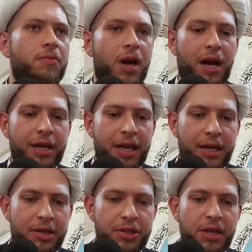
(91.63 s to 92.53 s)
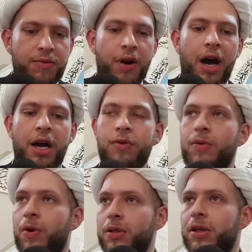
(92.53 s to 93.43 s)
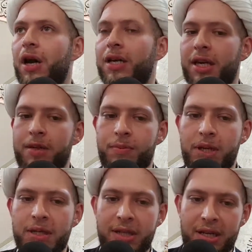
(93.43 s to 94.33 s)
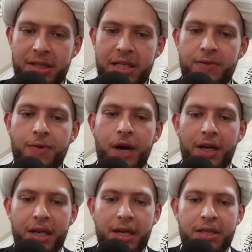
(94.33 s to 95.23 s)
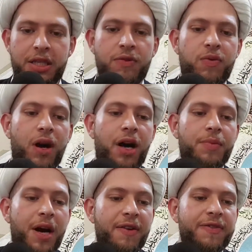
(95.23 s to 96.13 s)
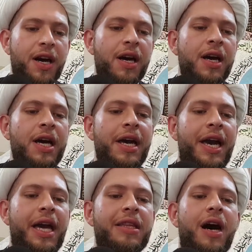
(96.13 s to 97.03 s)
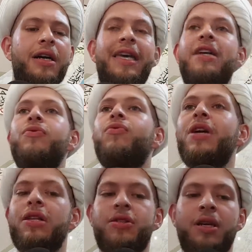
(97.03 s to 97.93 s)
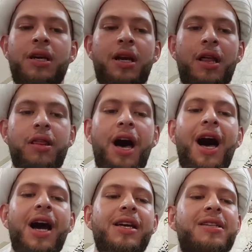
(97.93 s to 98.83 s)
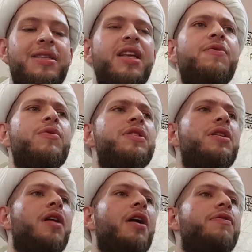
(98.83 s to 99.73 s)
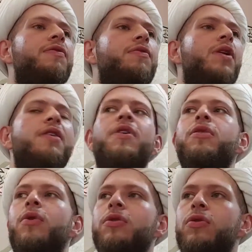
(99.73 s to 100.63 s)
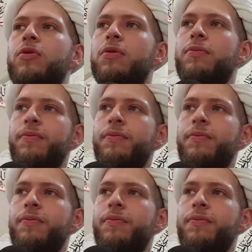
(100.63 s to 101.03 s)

But I can achieve what I want. I can be successful. I can achieve what I'm after. And I can reach the highest levels in life, whatever you want to do.